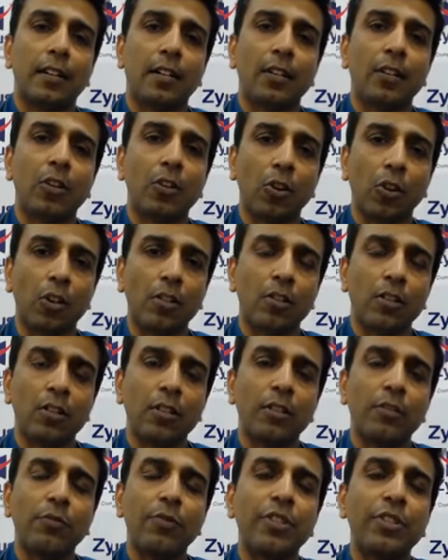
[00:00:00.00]

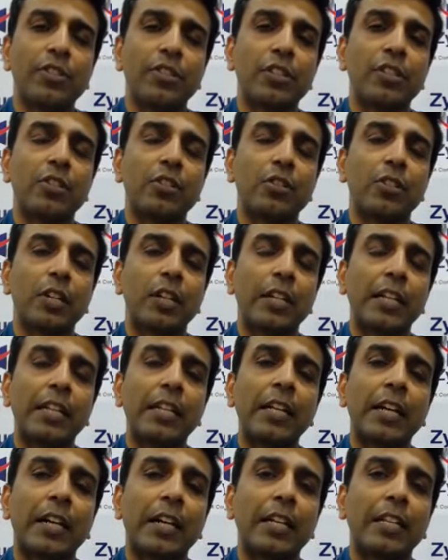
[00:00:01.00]
cause, which is in
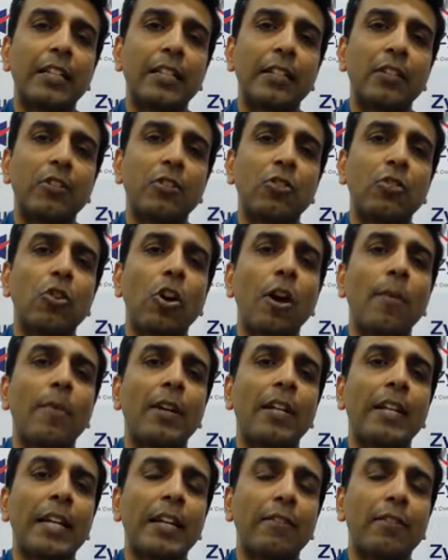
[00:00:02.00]
a common
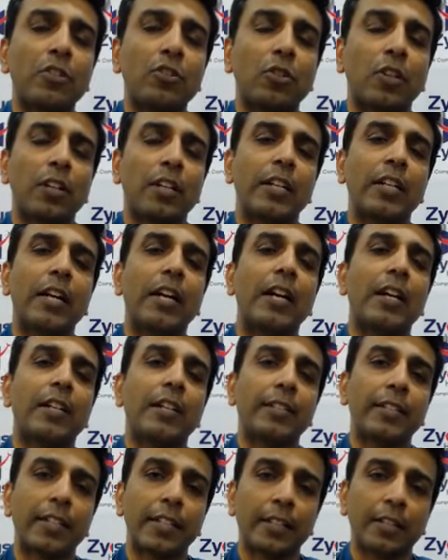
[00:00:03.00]
language called a heart
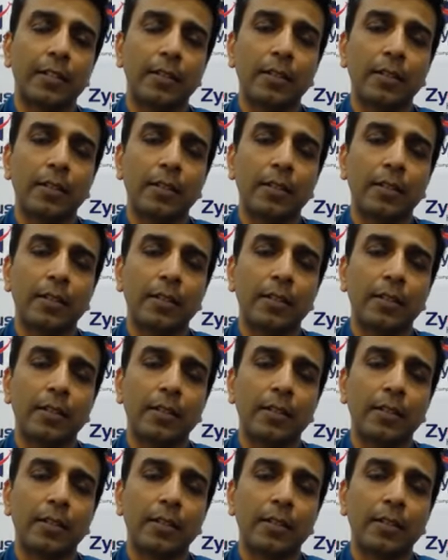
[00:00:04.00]
attack.